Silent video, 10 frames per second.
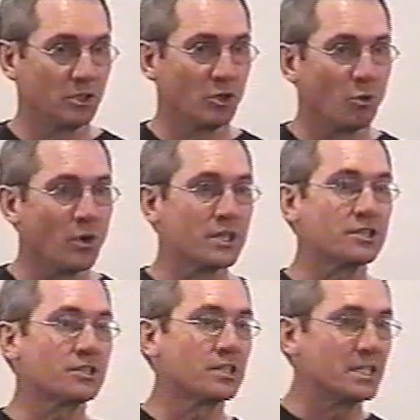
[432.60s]
What
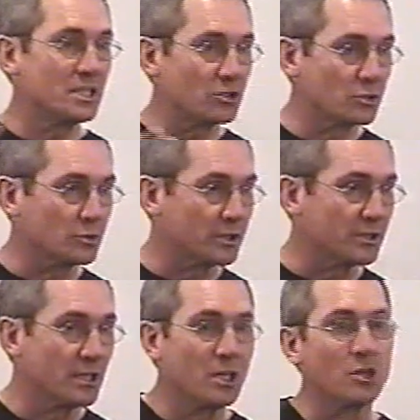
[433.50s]
is included,
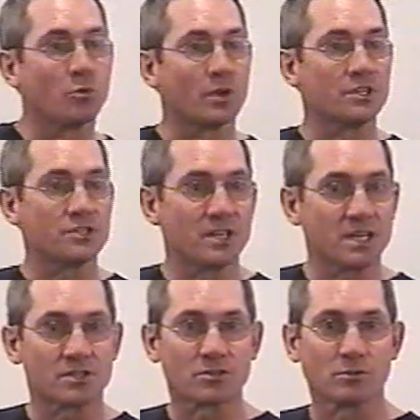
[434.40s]
what is
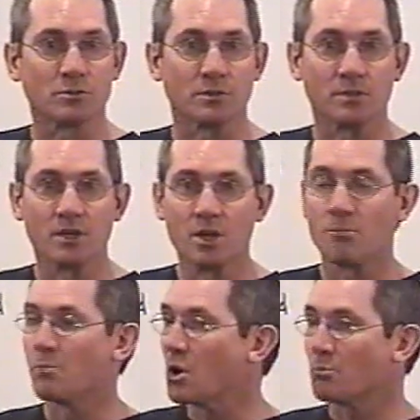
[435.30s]
excluded.
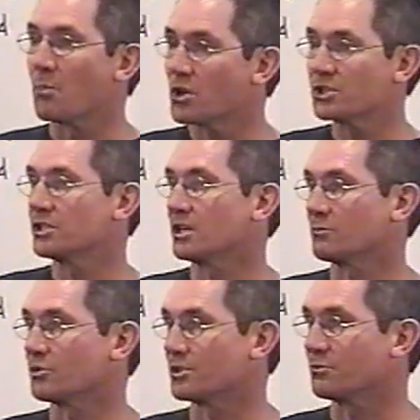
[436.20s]
Marcion
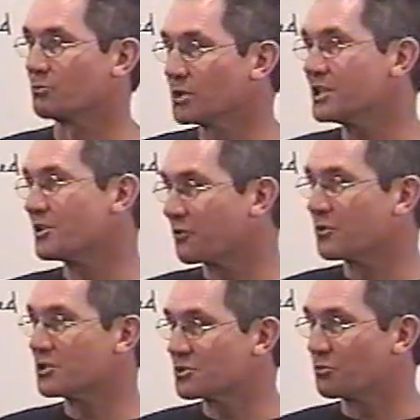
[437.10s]
was the, really the
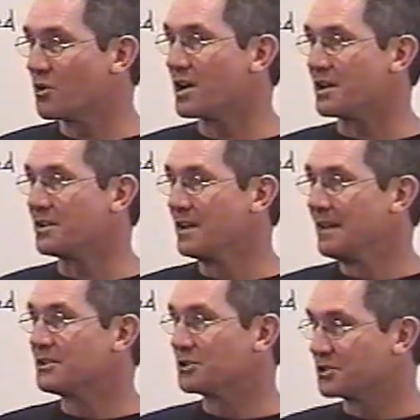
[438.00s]
first one
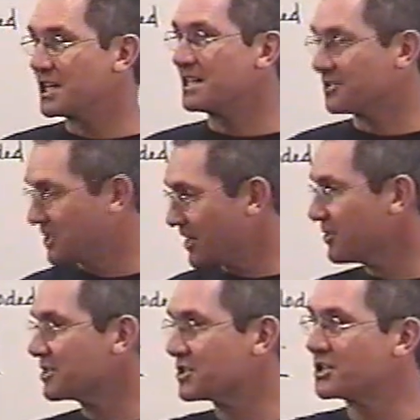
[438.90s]
to take daring
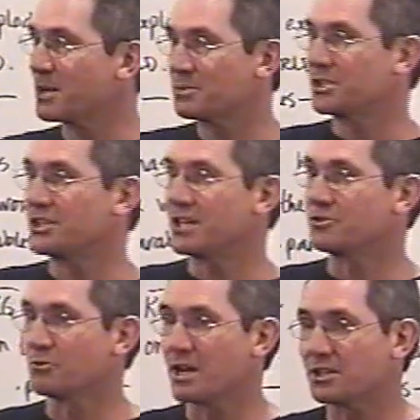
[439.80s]
steps in that
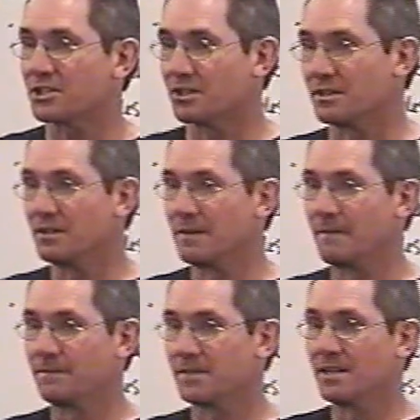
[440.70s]
direction.
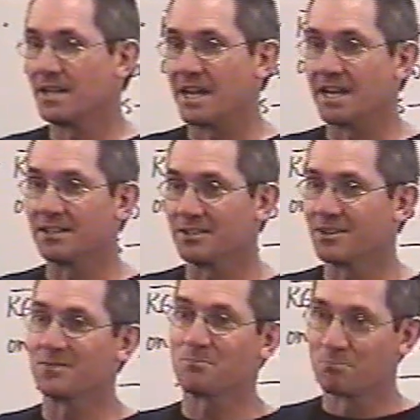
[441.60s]
And
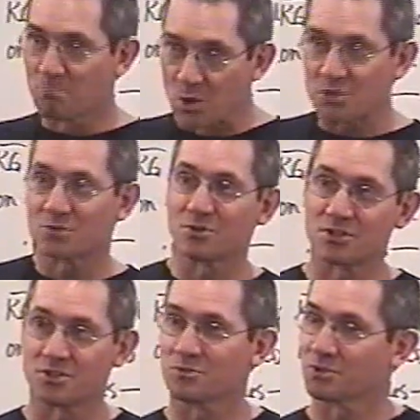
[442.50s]
most
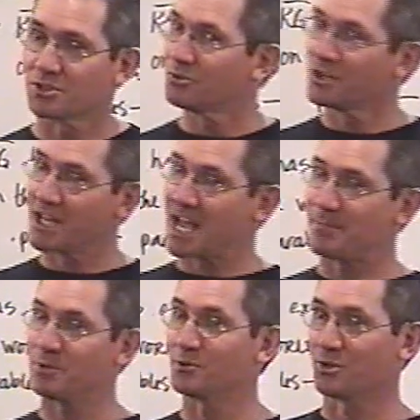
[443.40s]
Christians were so unhappy
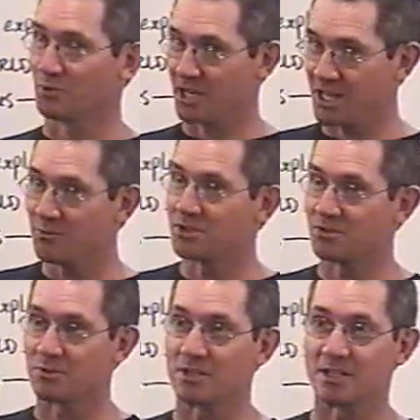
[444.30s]
with the way he was
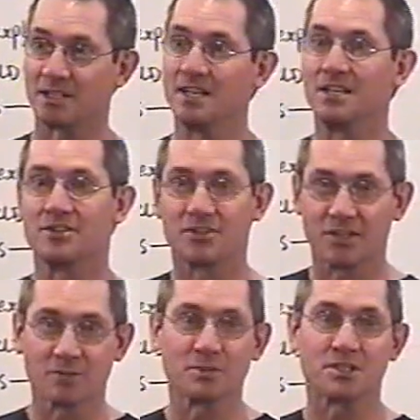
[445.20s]
doing it that their
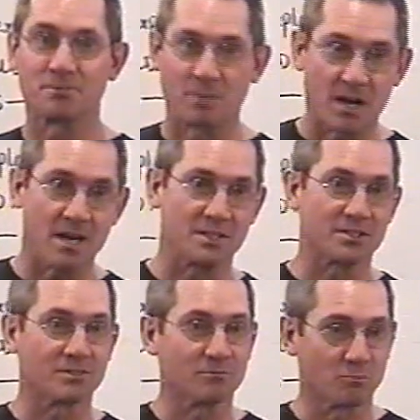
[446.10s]
response
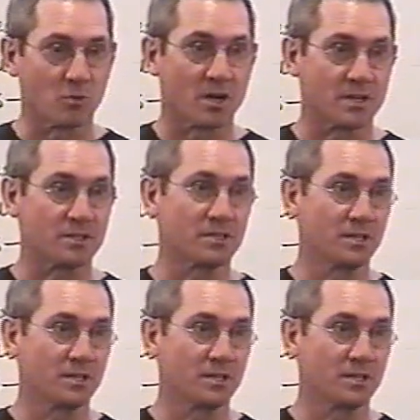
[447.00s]
was